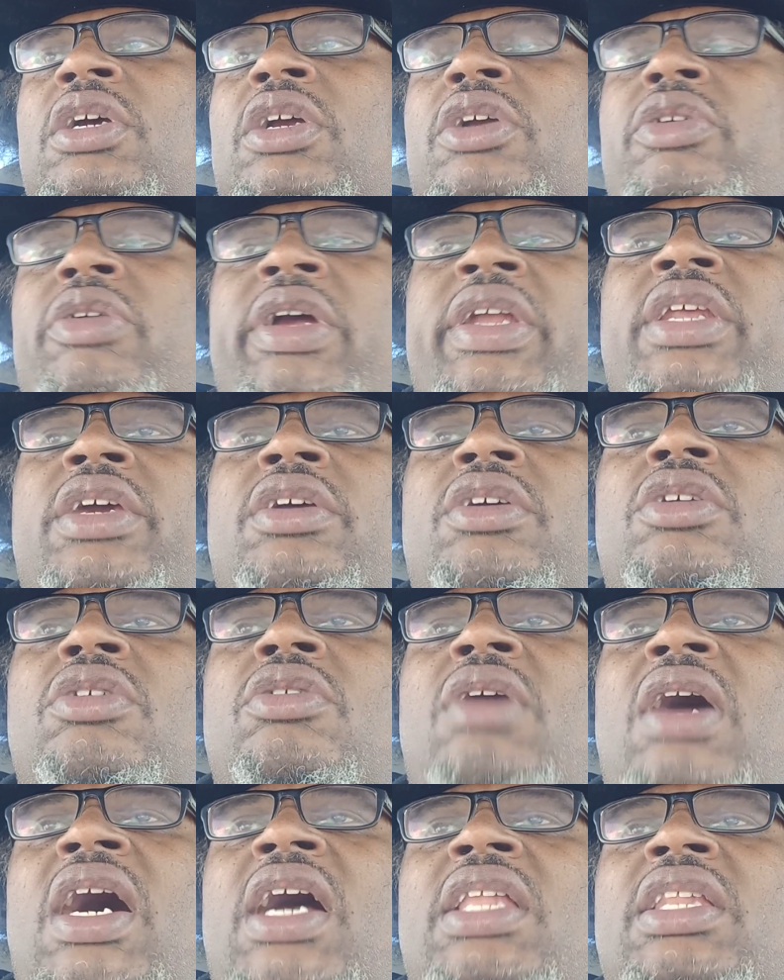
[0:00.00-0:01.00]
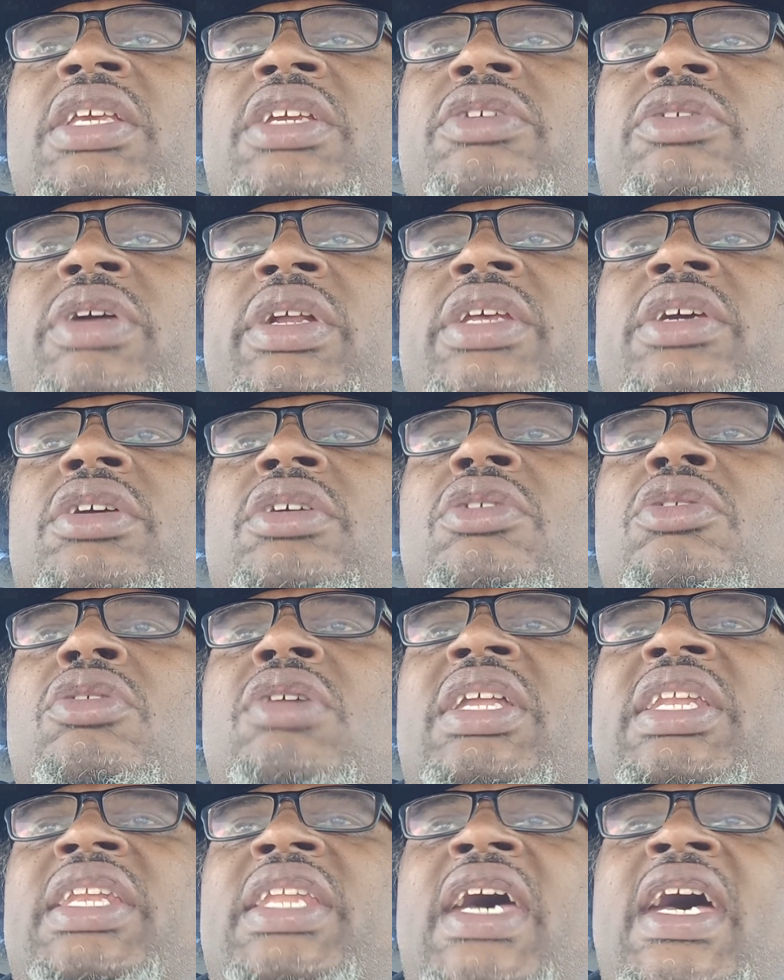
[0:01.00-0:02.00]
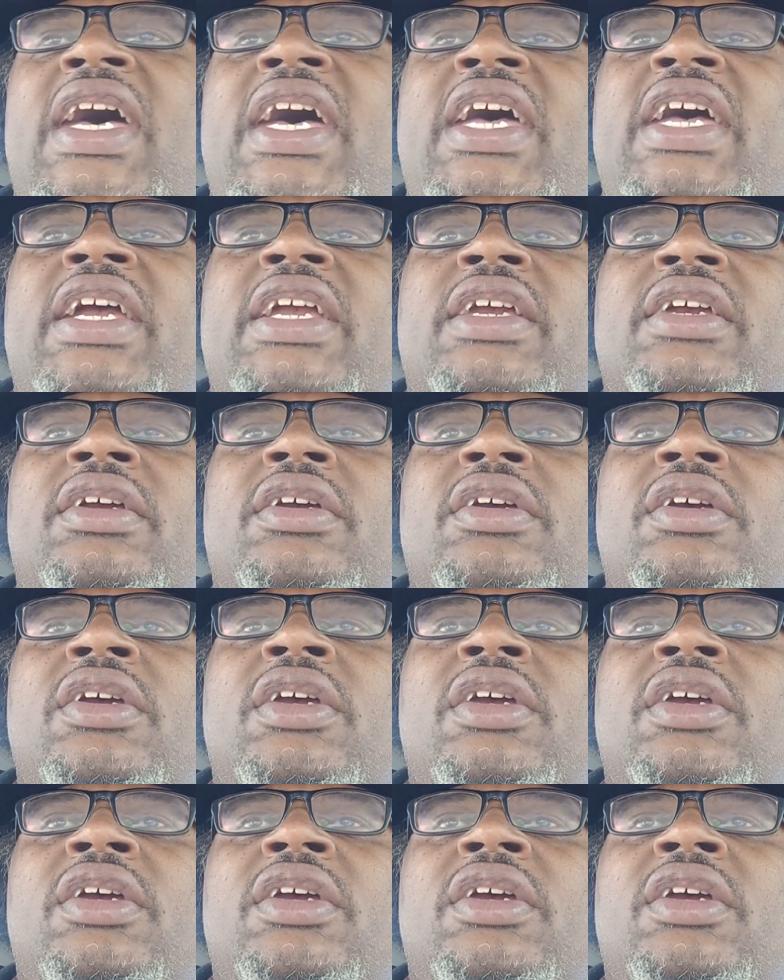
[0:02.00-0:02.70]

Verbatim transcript: critical, highly critical, a nag,